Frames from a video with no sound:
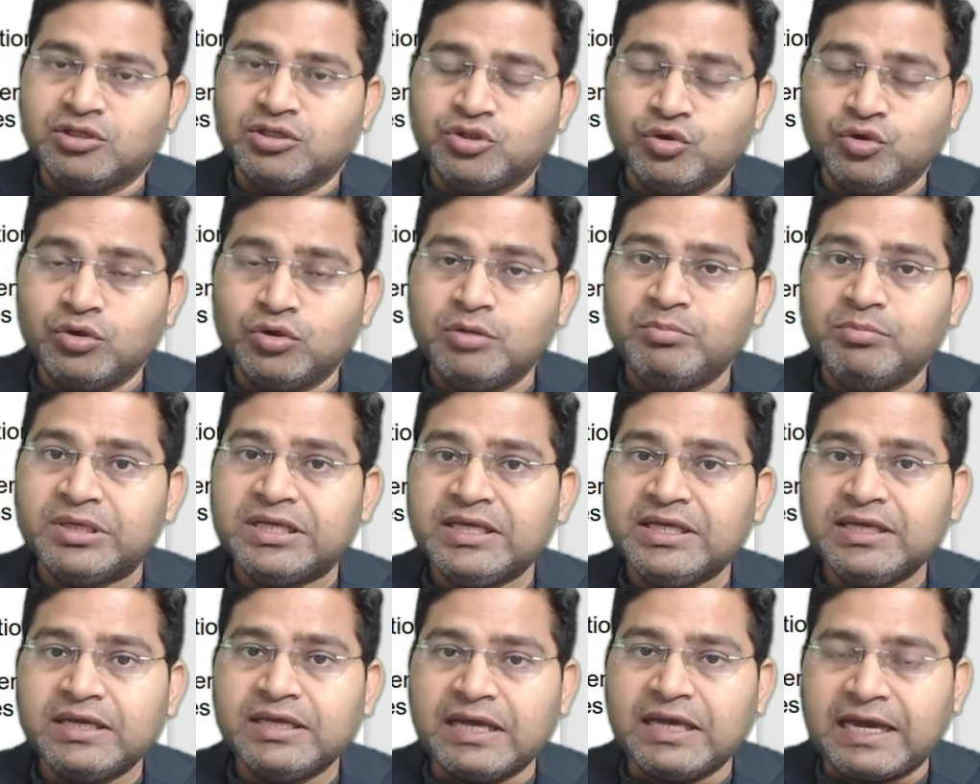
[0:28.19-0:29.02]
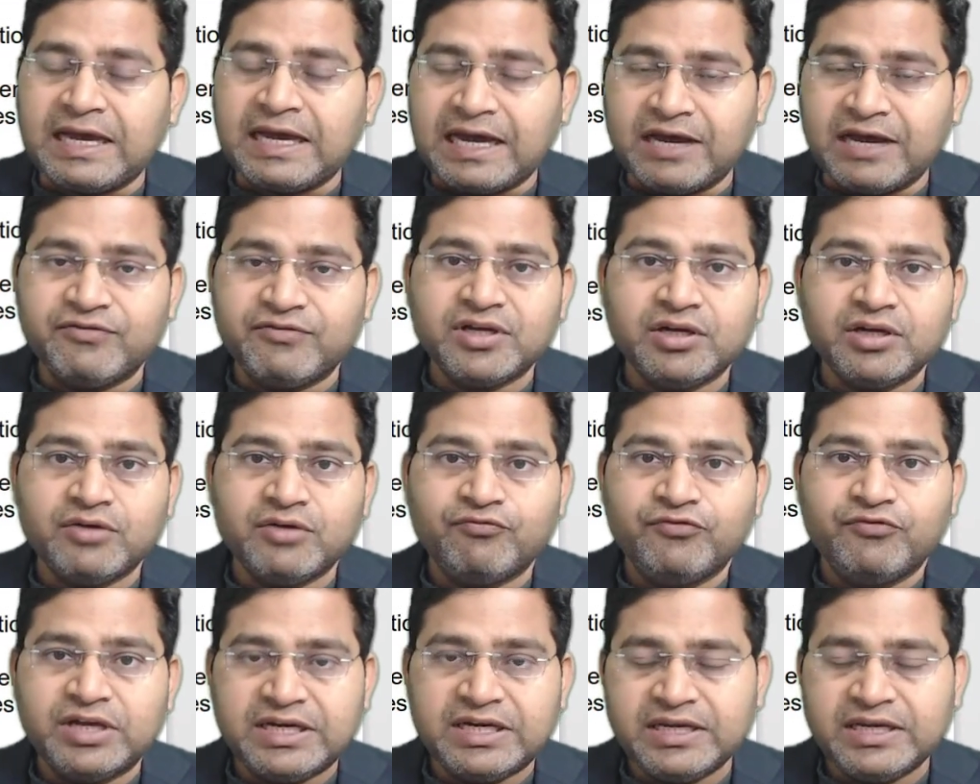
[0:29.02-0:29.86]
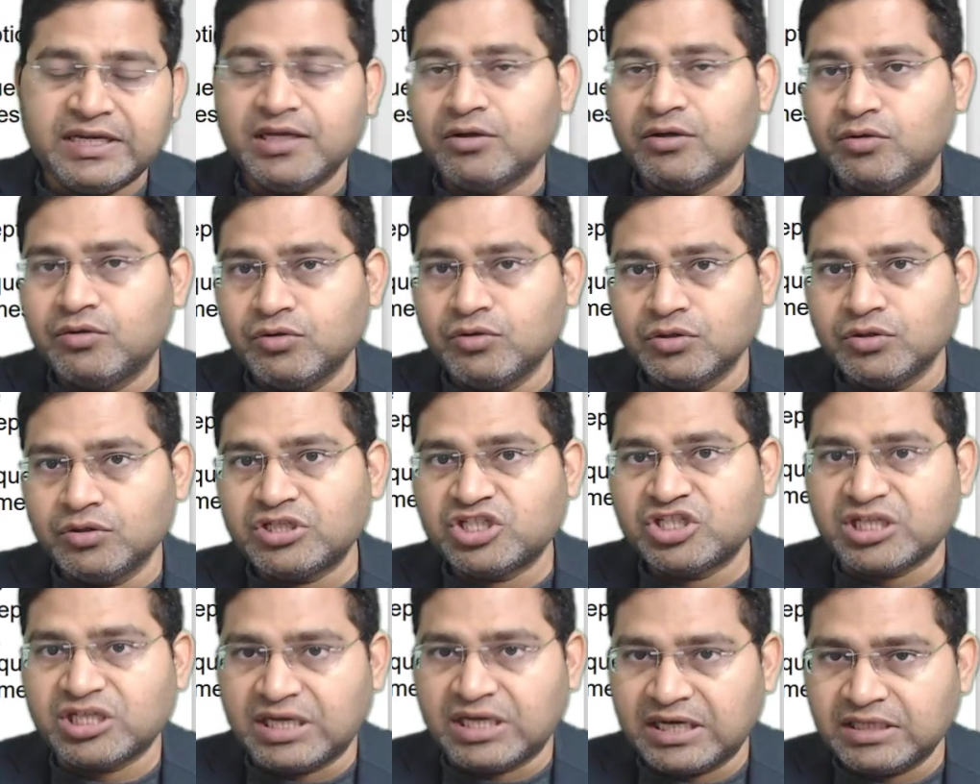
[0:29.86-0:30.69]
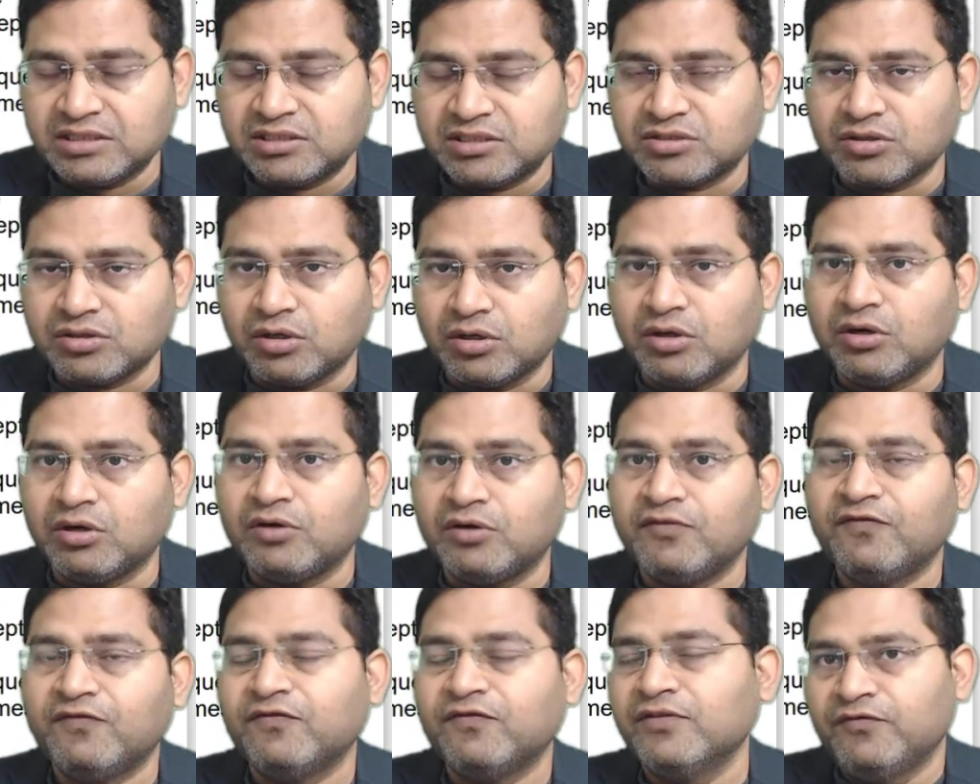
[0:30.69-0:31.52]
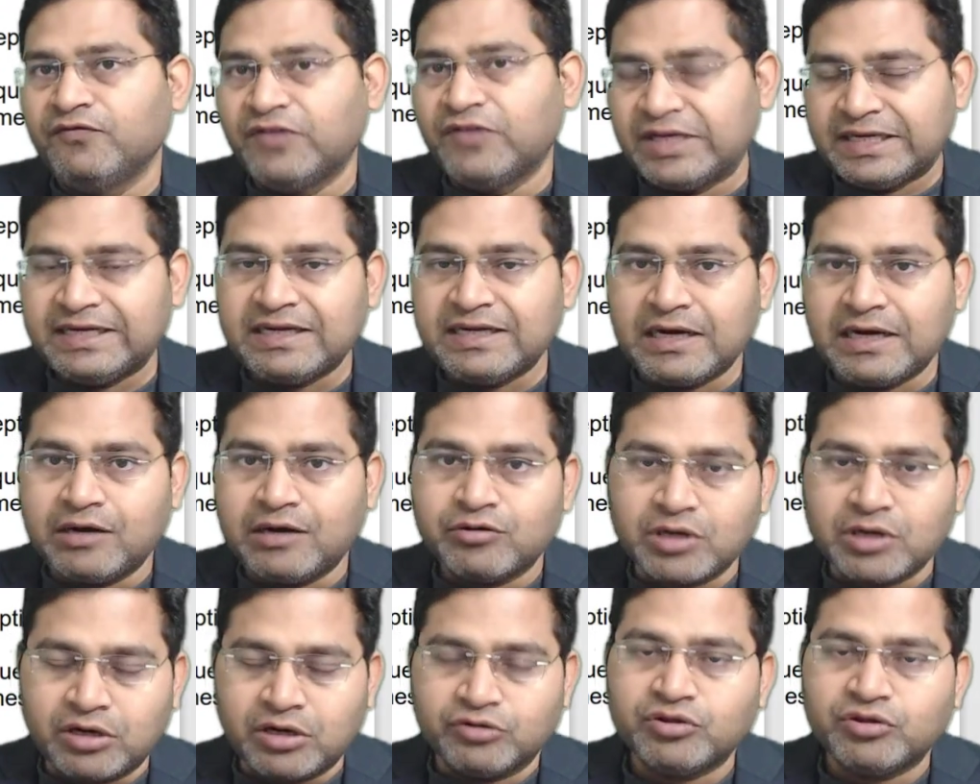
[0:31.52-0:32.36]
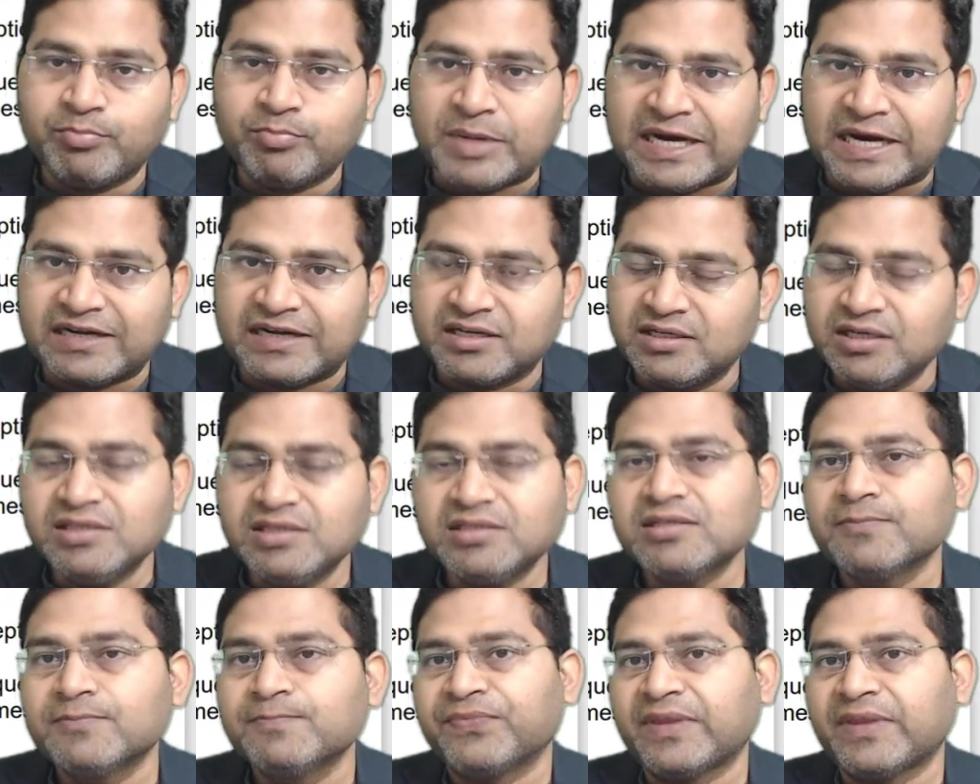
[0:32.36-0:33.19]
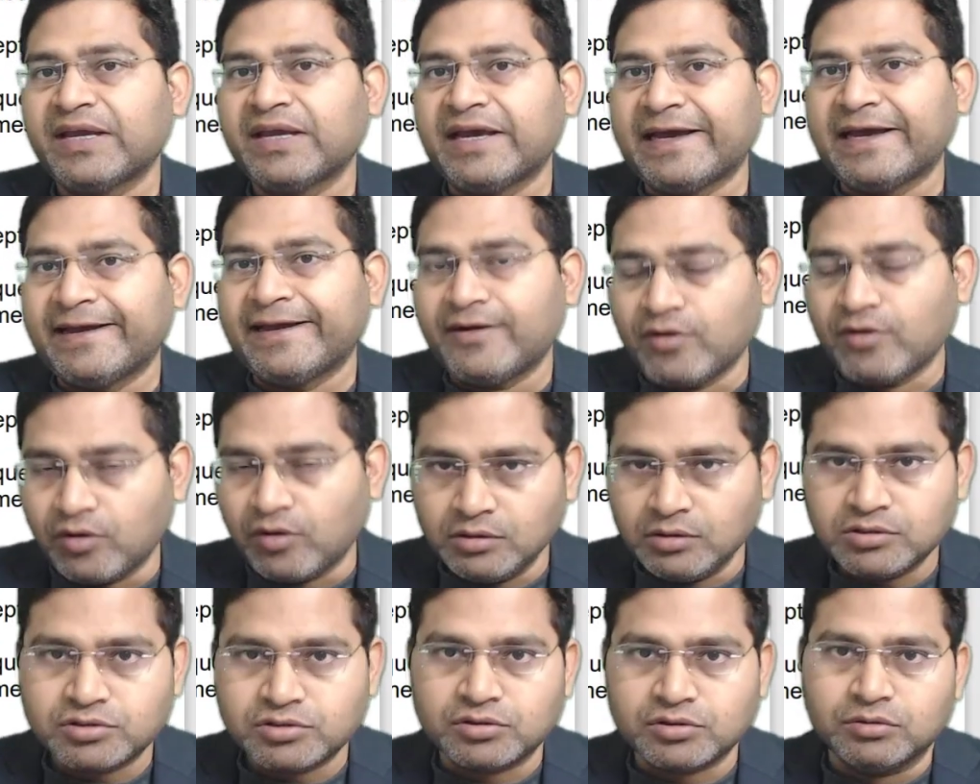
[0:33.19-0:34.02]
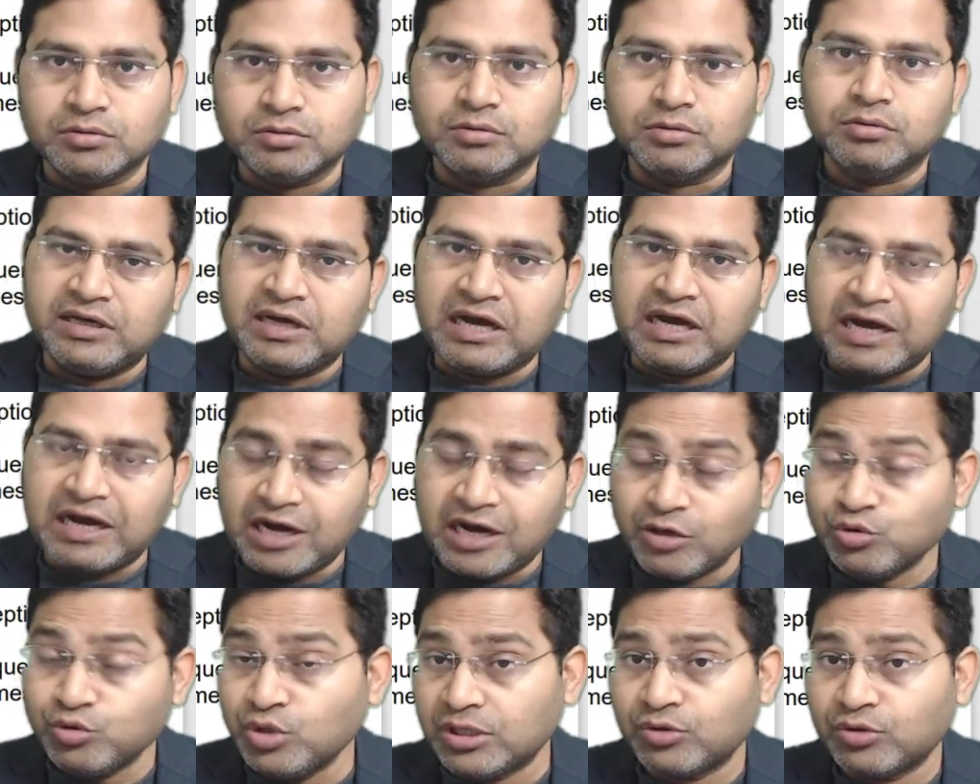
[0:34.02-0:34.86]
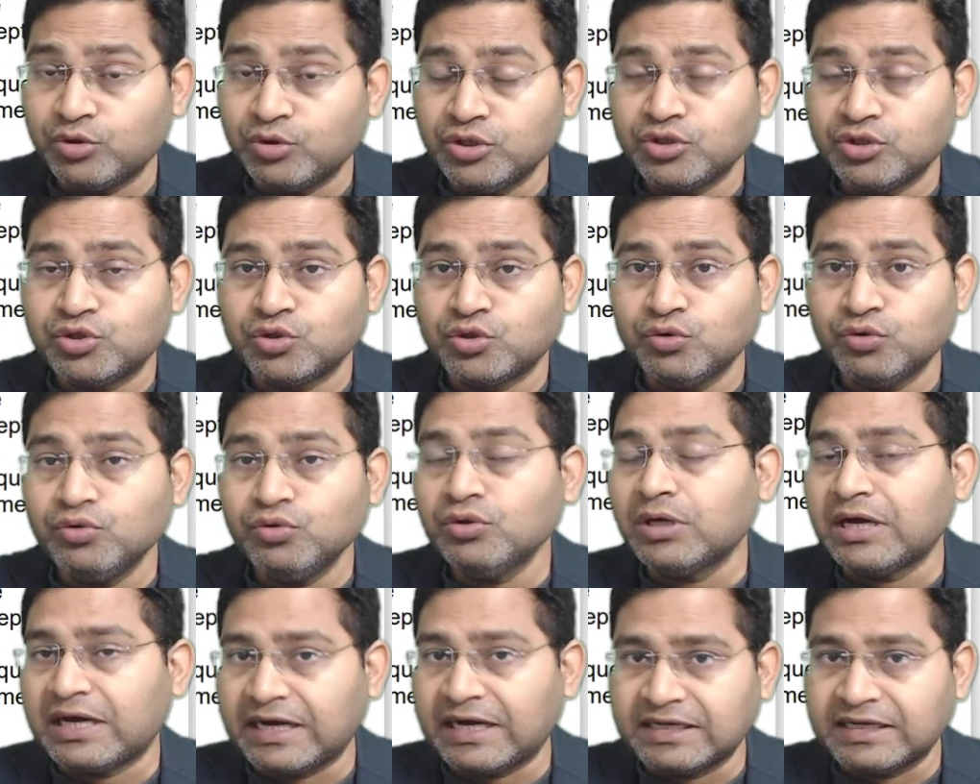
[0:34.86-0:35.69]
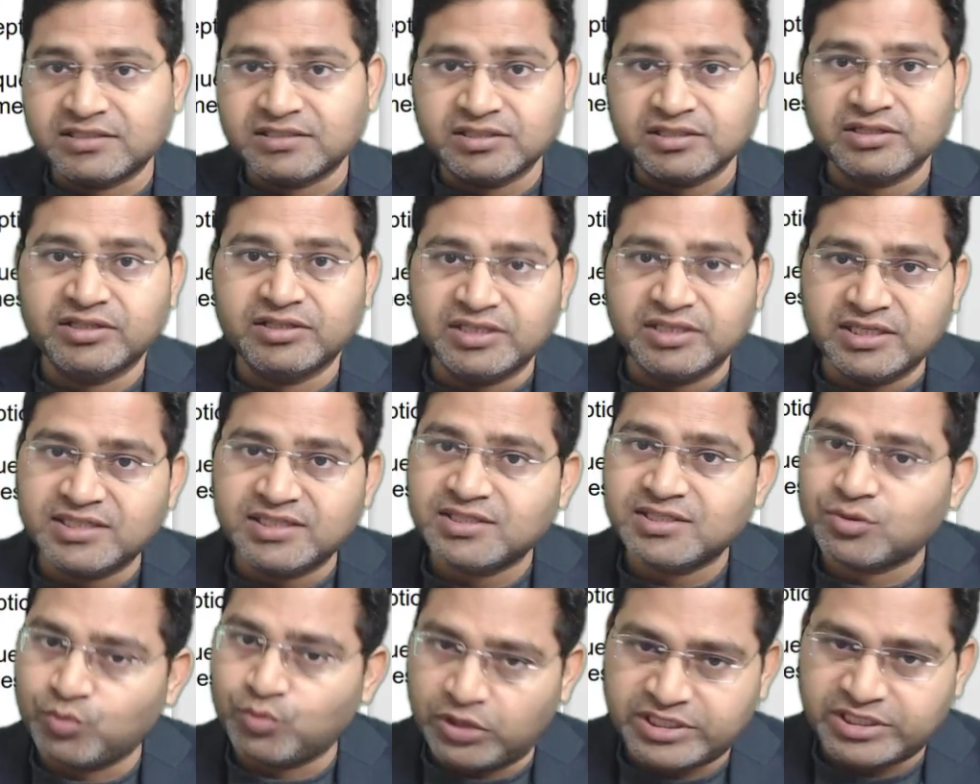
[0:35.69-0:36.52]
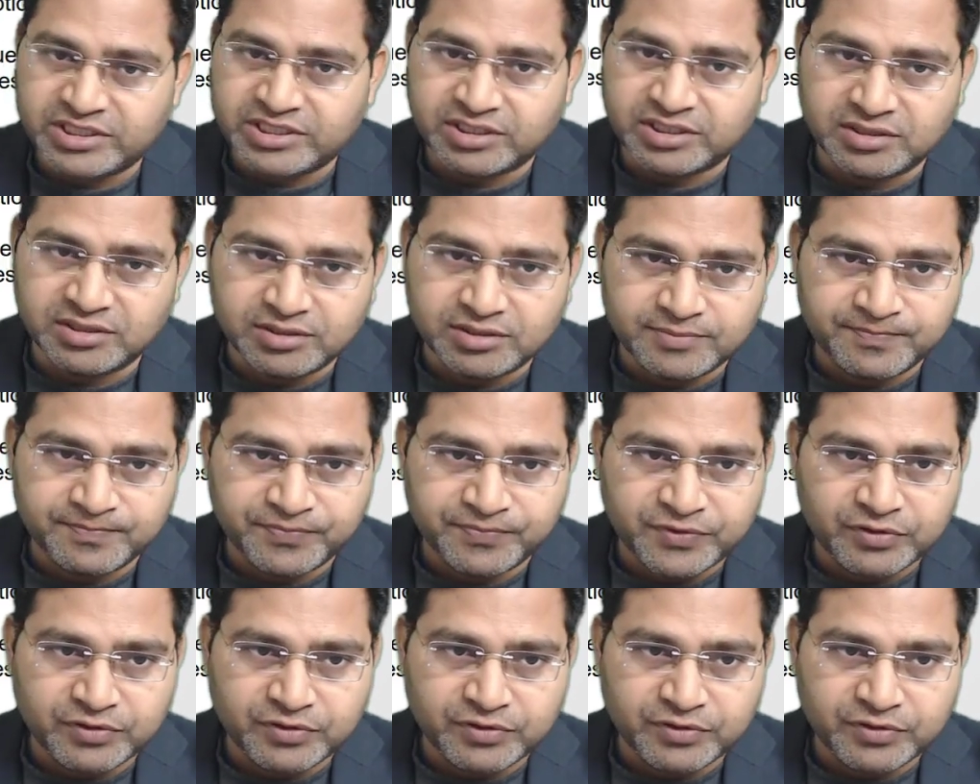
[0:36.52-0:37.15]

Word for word: you will be having a very good chance of figuring out how the pattern is and also how you are going to answer these questions.